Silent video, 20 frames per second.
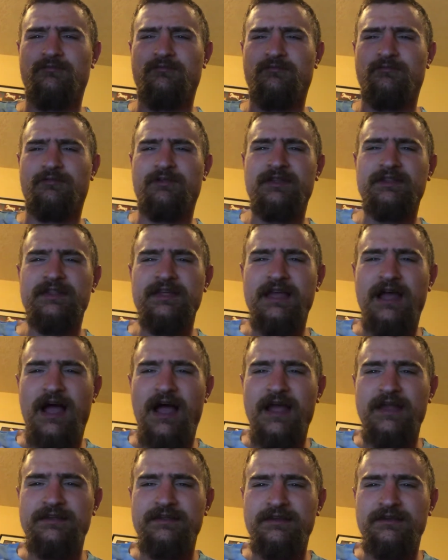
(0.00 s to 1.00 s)
really
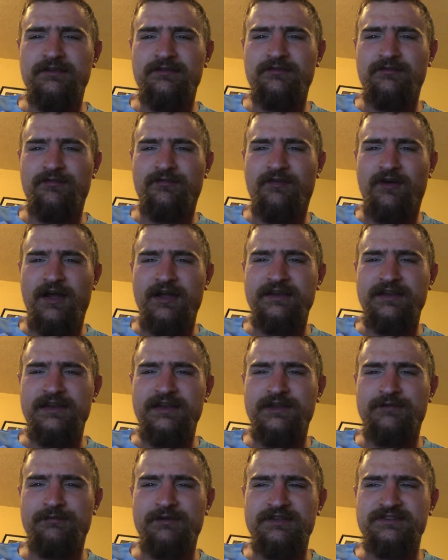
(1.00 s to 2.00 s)
I didn't find
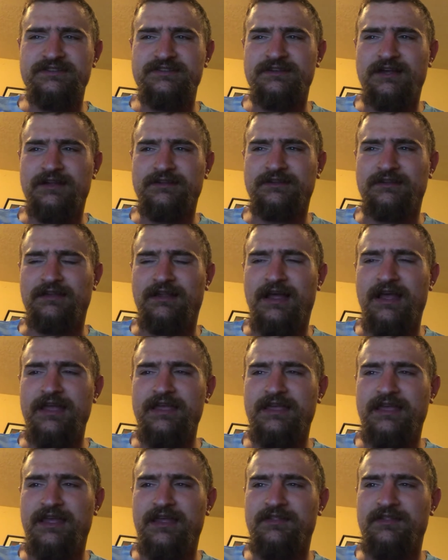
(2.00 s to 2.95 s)
any reason not to like,